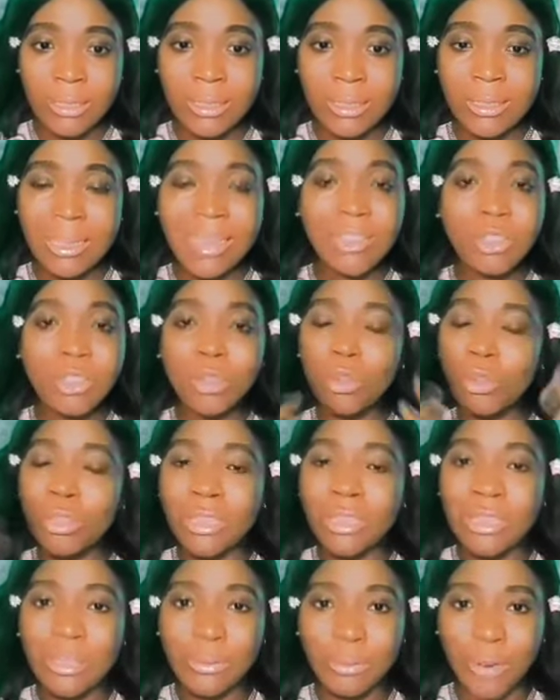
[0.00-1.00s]
There's no
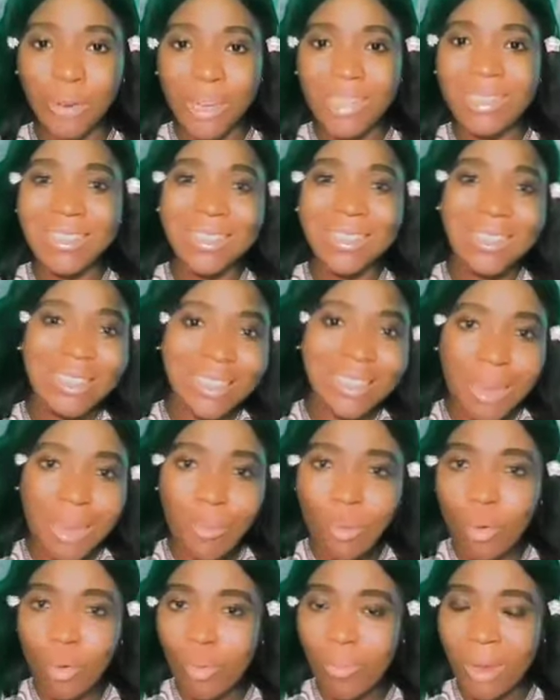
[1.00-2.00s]
difference. It's the
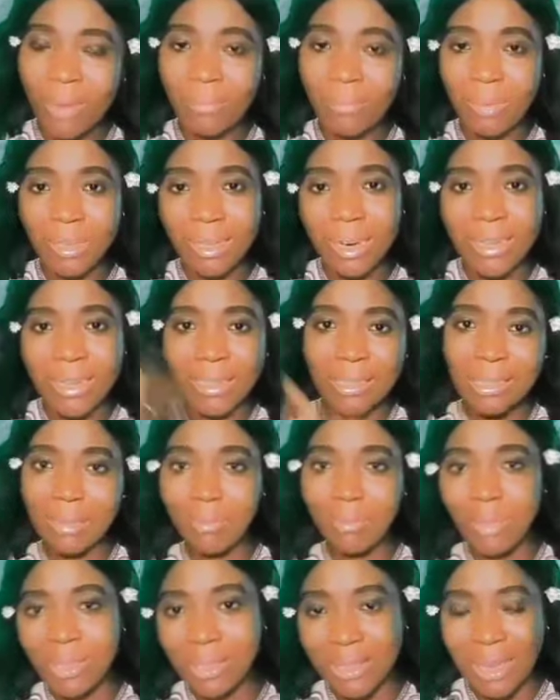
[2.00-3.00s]
same human being that
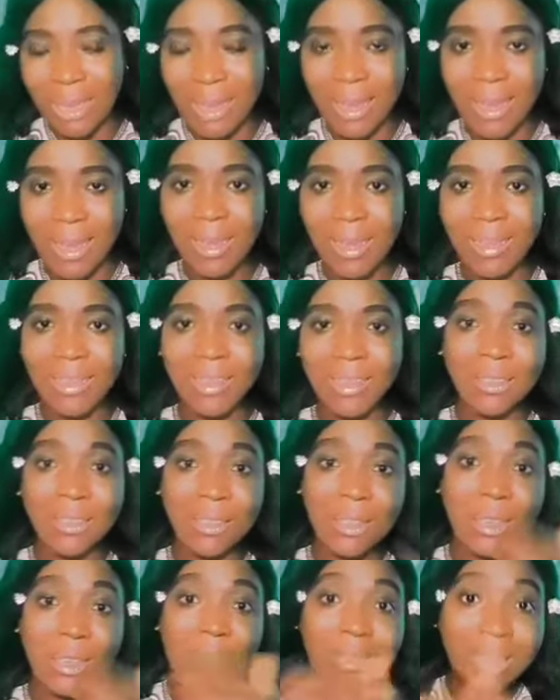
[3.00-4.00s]
Mr. A
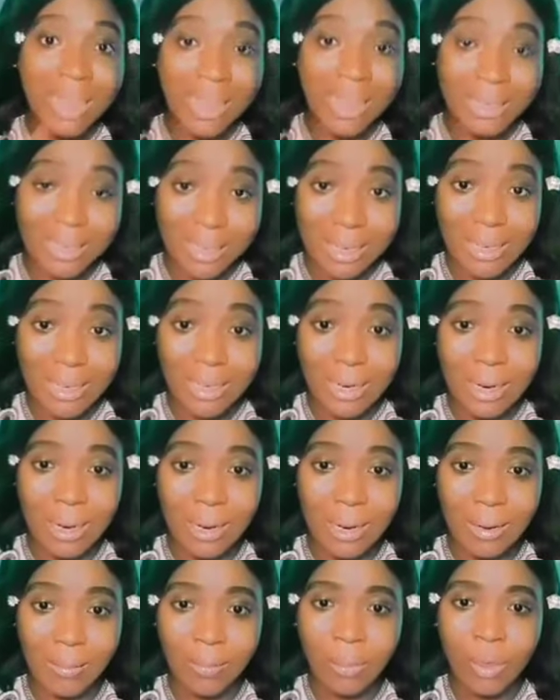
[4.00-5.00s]
is, that they
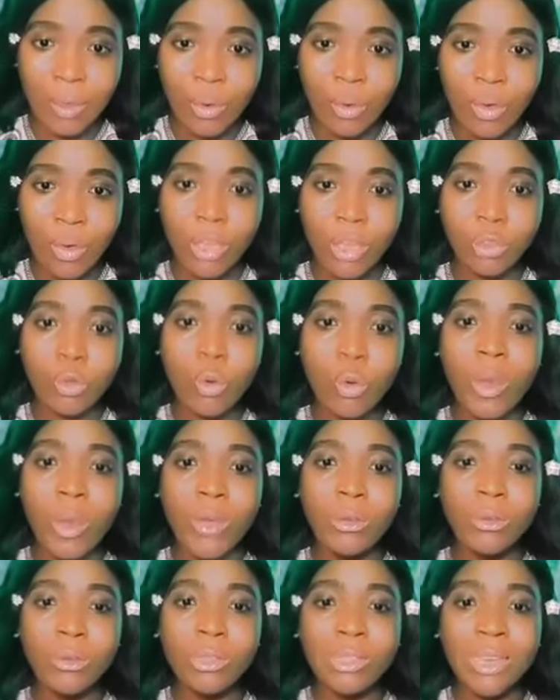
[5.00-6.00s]
are. Okay, so
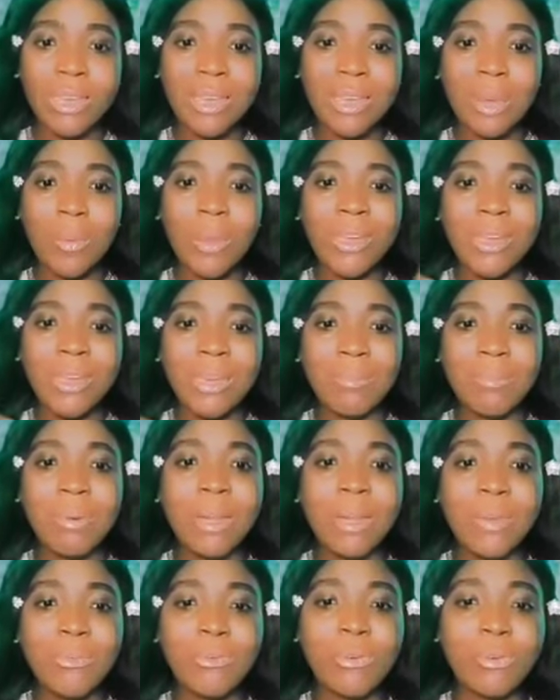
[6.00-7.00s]
when you take away the
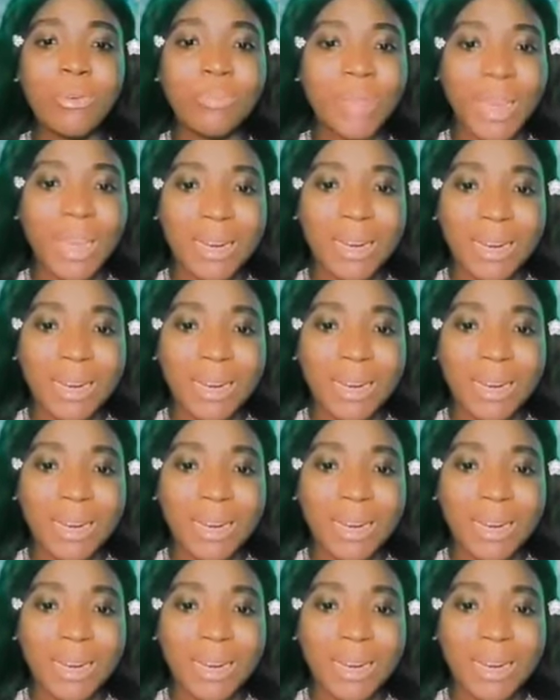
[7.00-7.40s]
blame from their